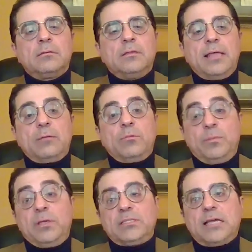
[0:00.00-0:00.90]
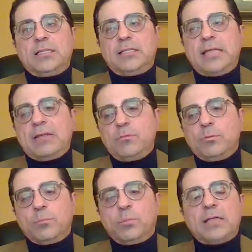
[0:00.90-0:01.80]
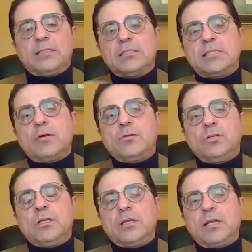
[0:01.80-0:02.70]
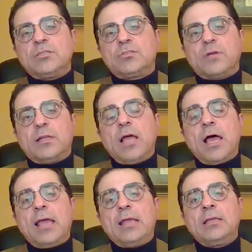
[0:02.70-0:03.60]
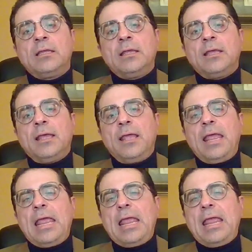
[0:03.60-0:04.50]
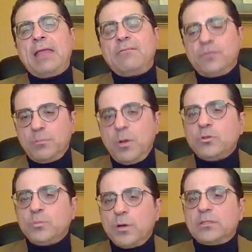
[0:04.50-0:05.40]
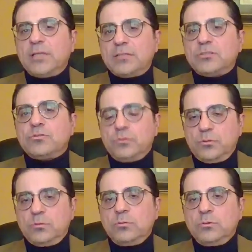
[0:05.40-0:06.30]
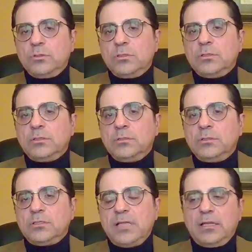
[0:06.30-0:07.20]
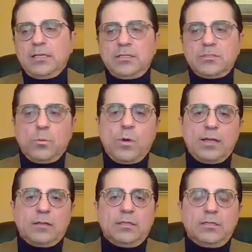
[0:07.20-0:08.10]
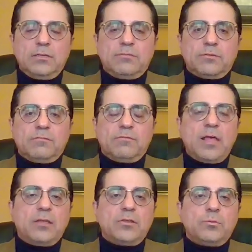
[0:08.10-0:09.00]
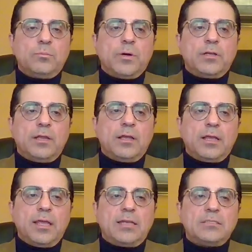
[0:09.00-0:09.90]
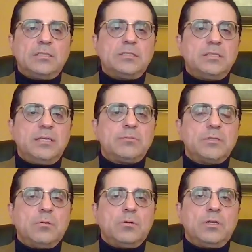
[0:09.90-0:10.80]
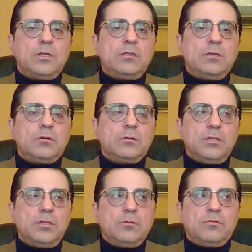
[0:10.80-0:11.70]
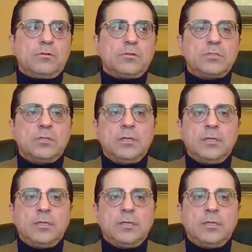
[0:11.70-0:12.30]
that it would be exactly that. If you were to plot this out, you'd get a nice straight line. And for the most part, that's true. It's not like it's a wildly different value, but again, as these teams noted in the early universe,